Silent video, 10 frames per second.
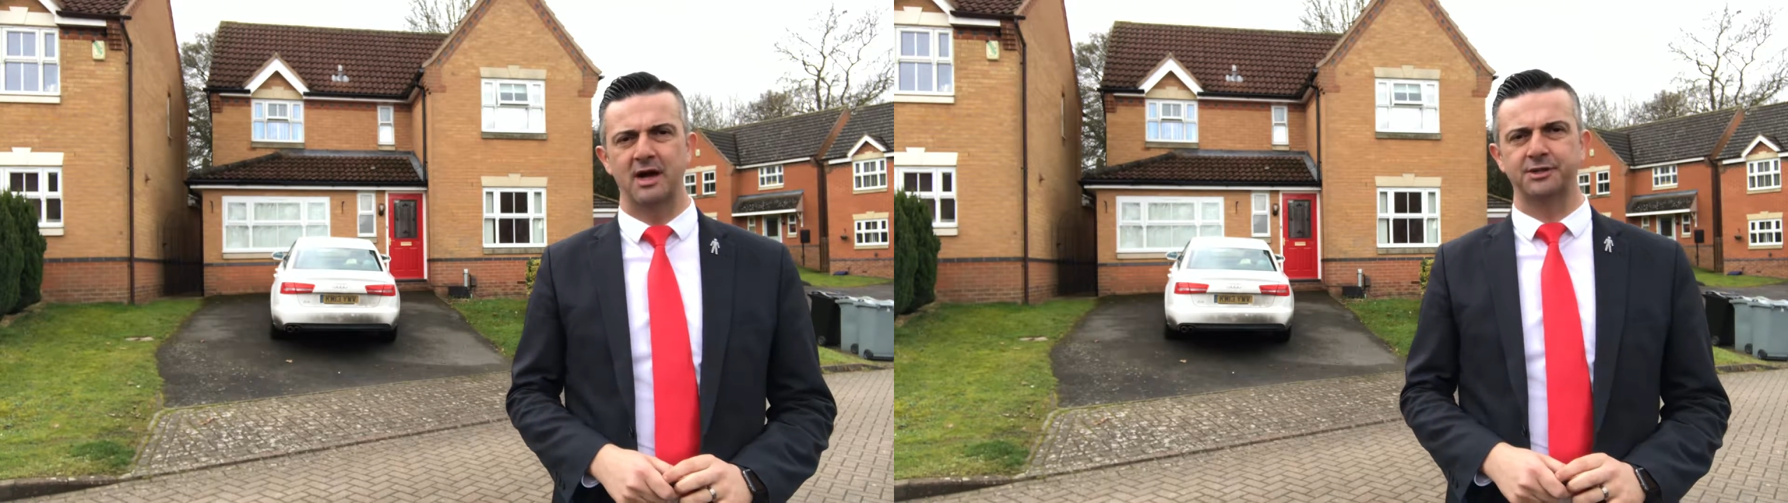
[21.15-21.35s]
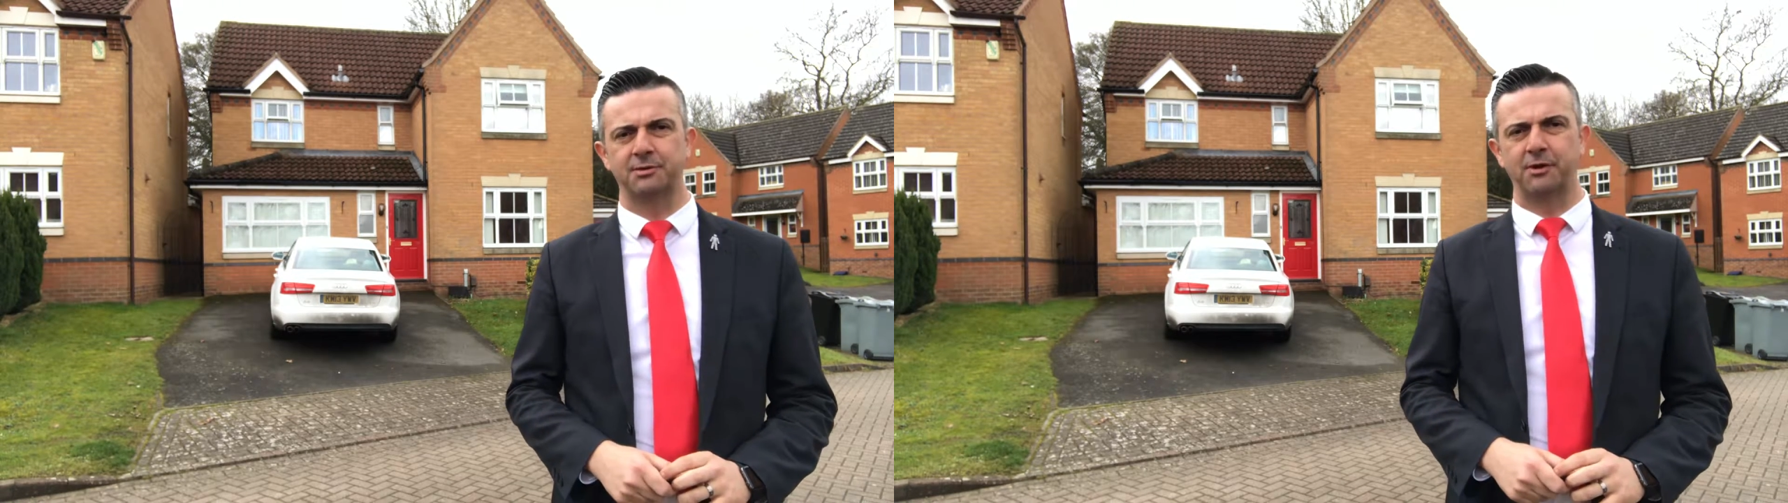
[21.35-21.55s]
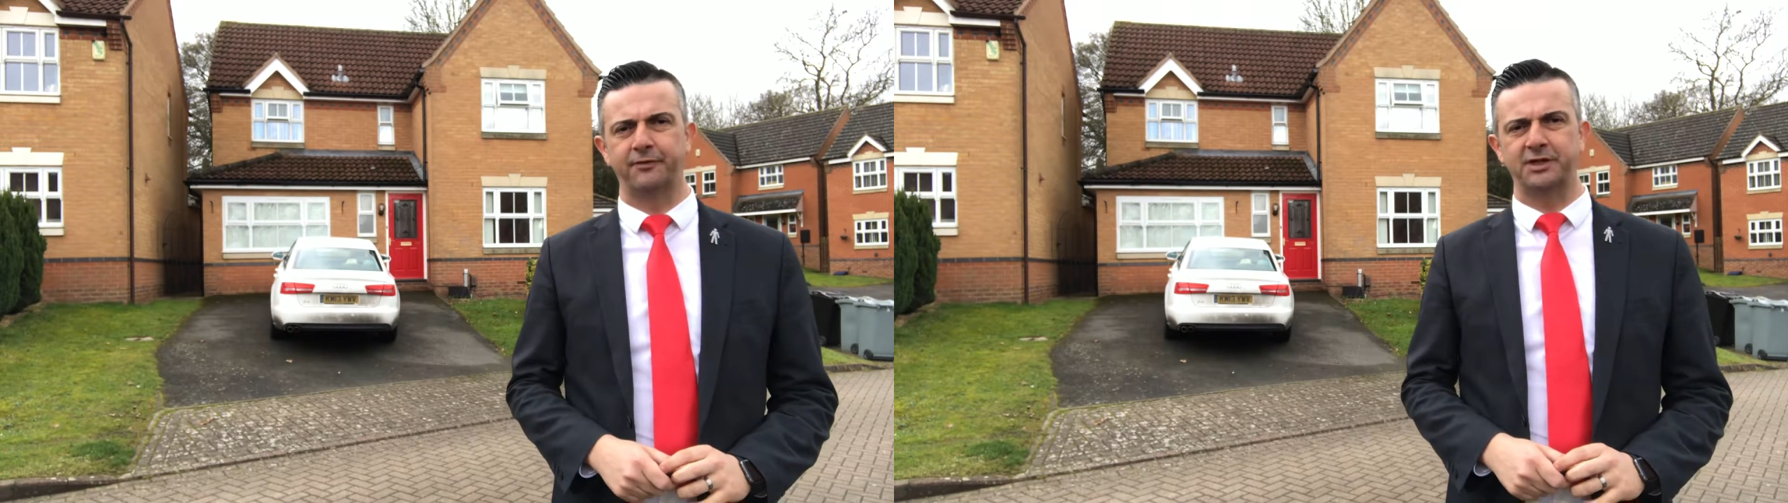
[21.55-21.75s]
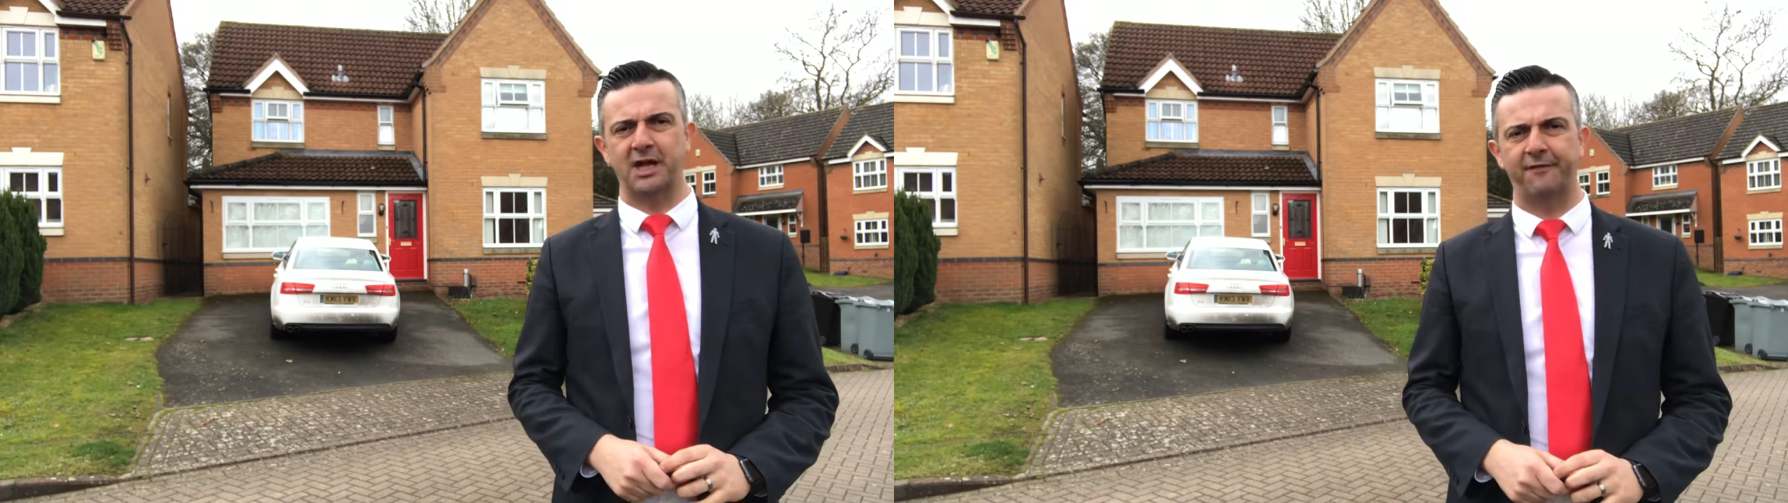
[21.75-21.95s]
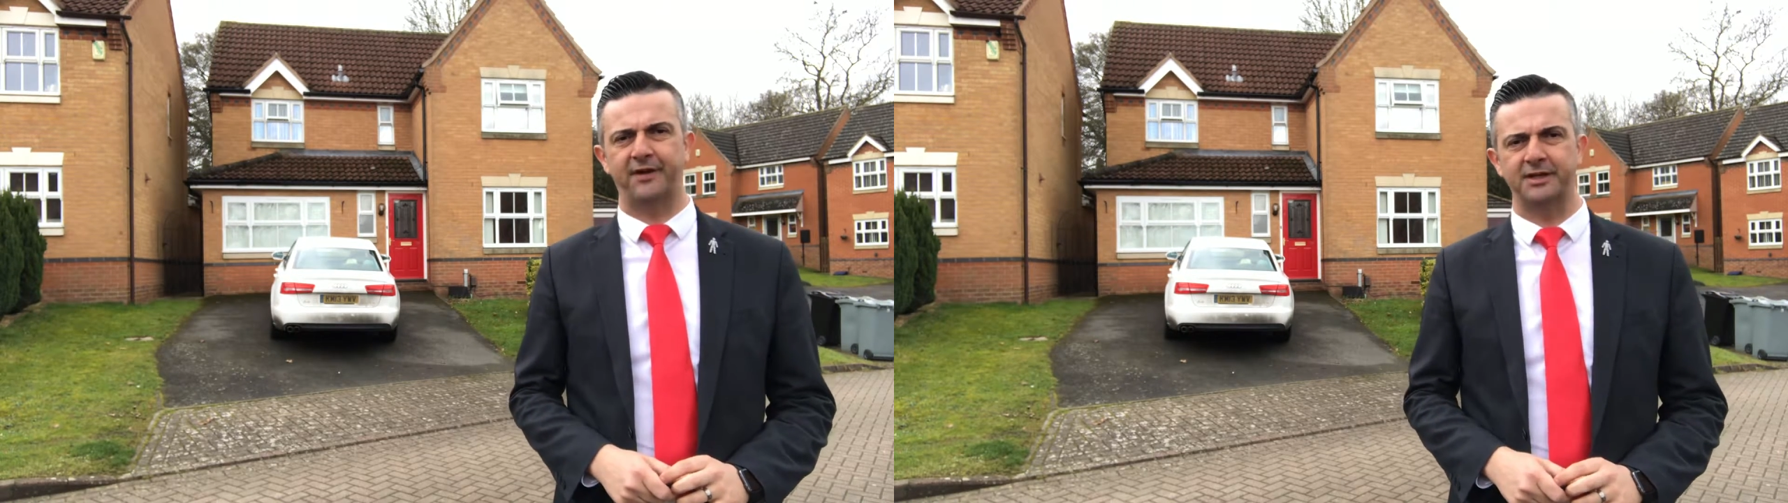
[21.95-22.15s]
and some lovely
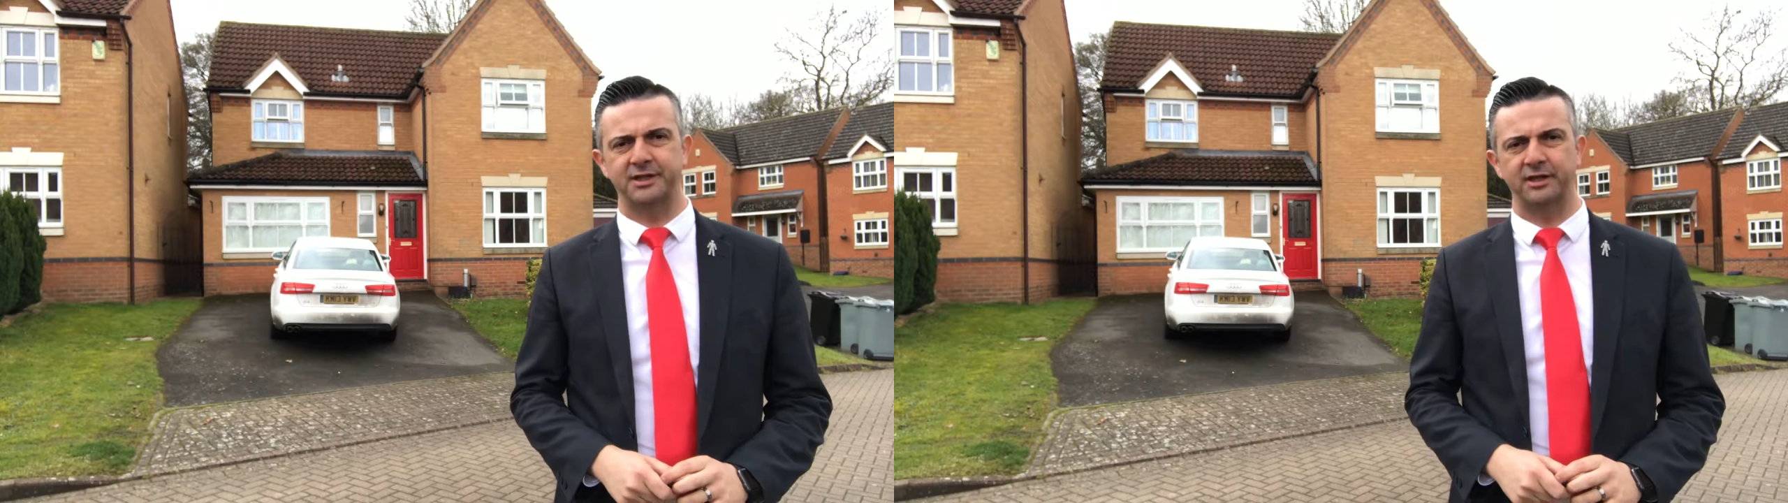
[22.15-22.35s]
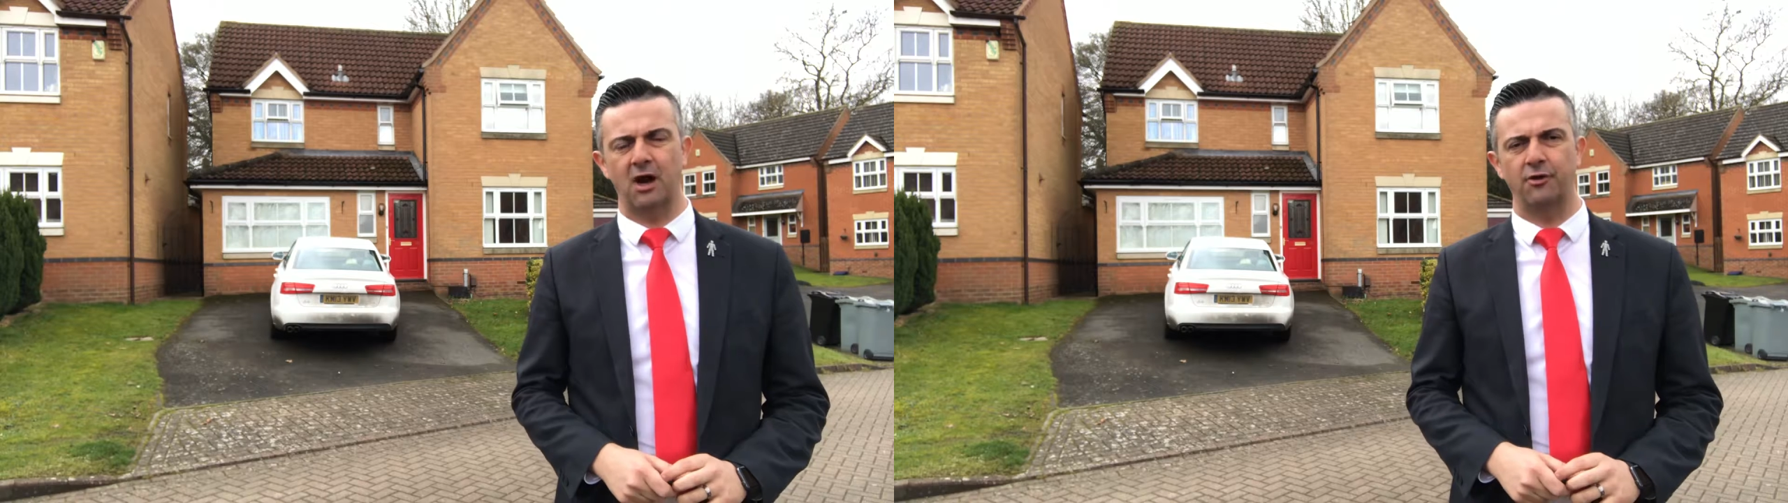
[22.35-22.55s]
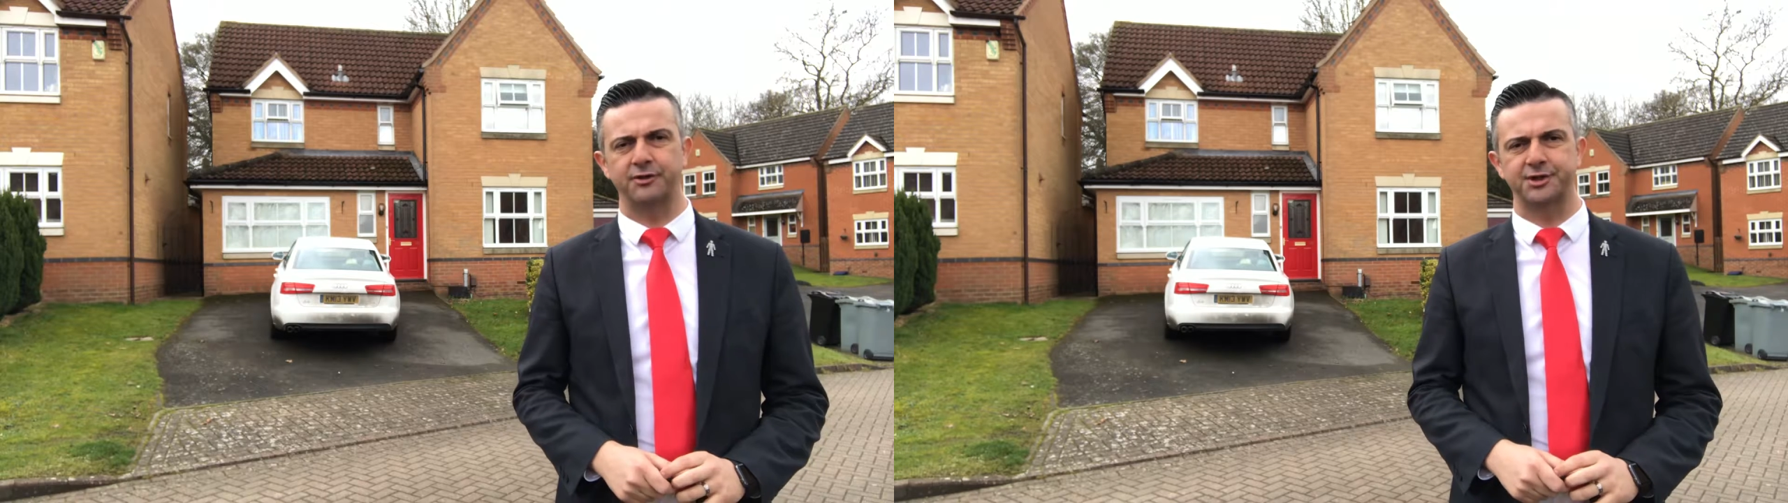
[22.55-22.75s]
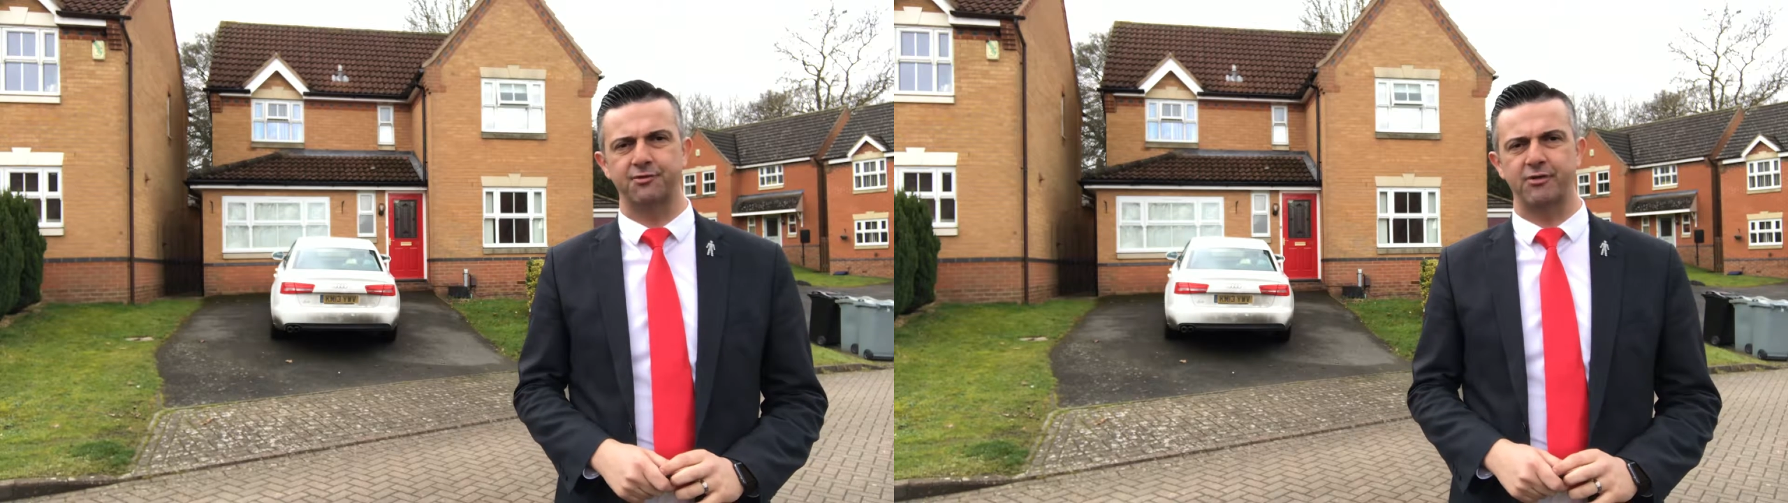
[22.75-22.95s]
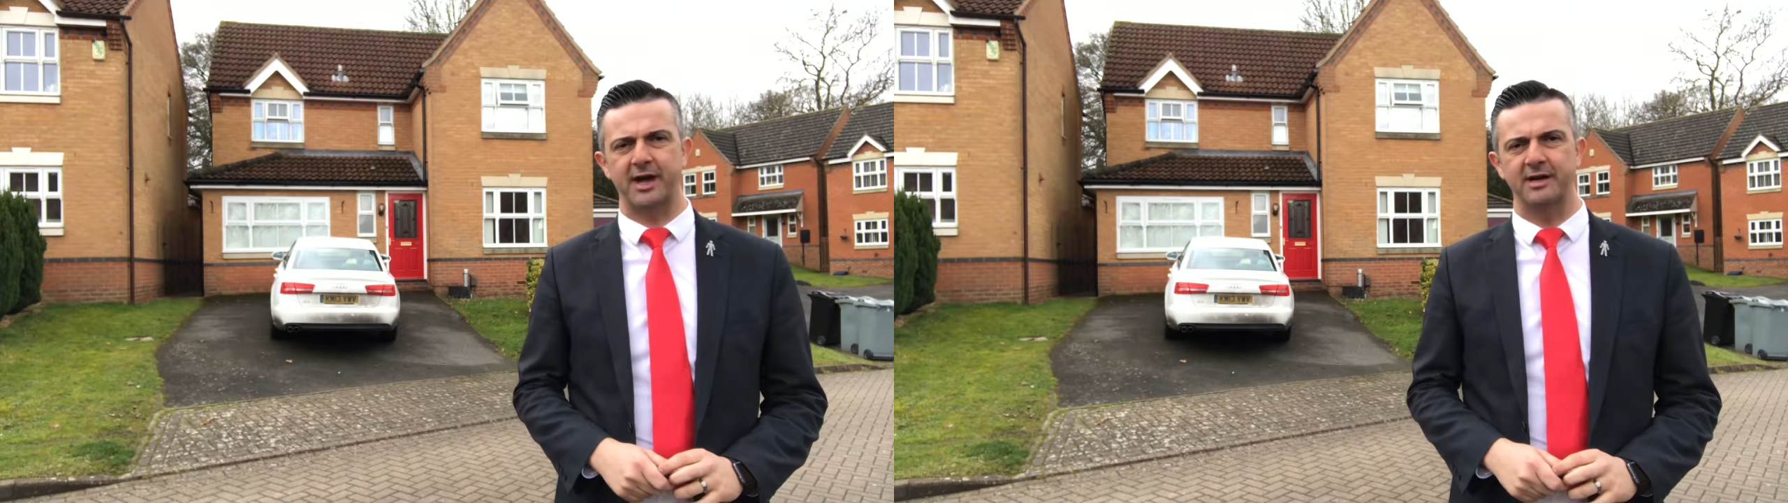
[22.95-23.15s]
south-facing gardens
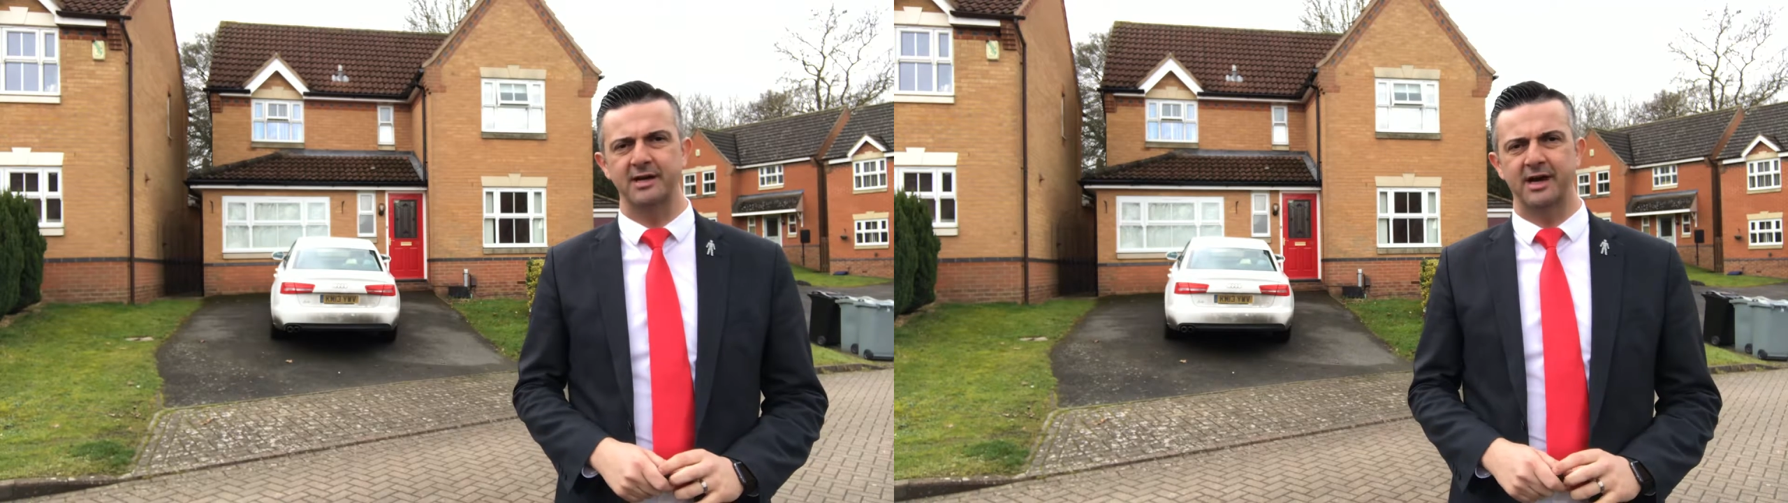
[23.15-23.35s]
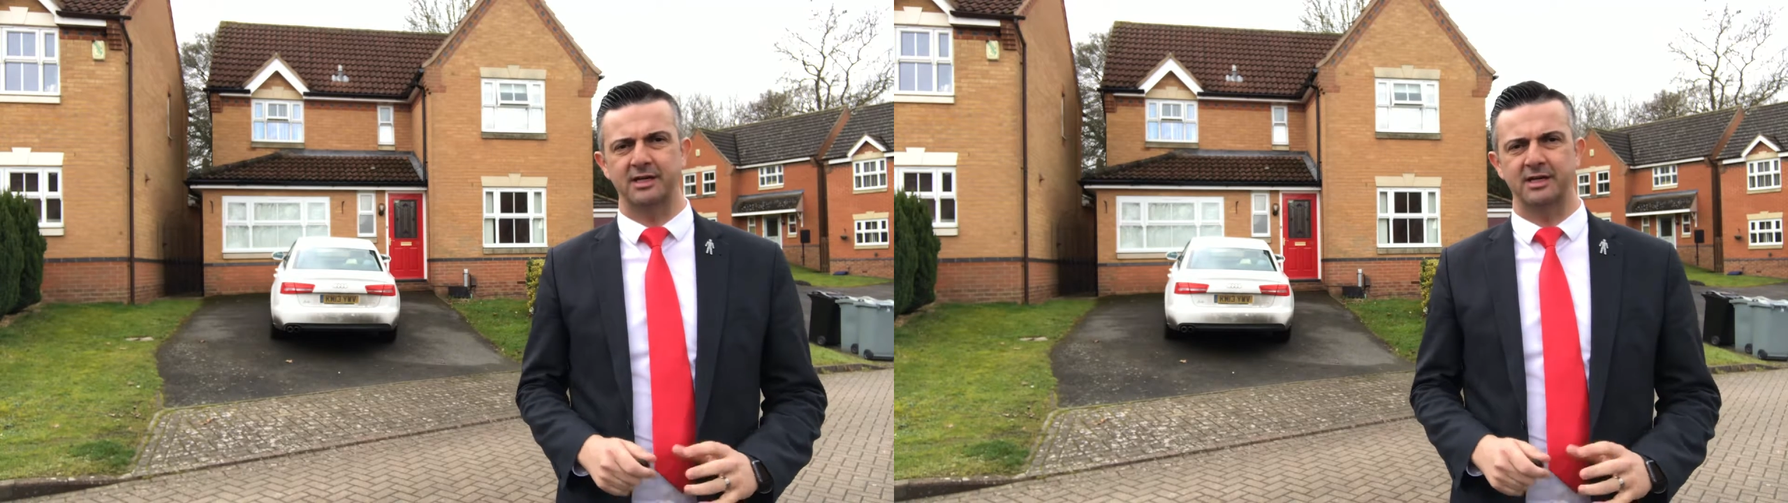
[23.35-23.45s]
to the rear.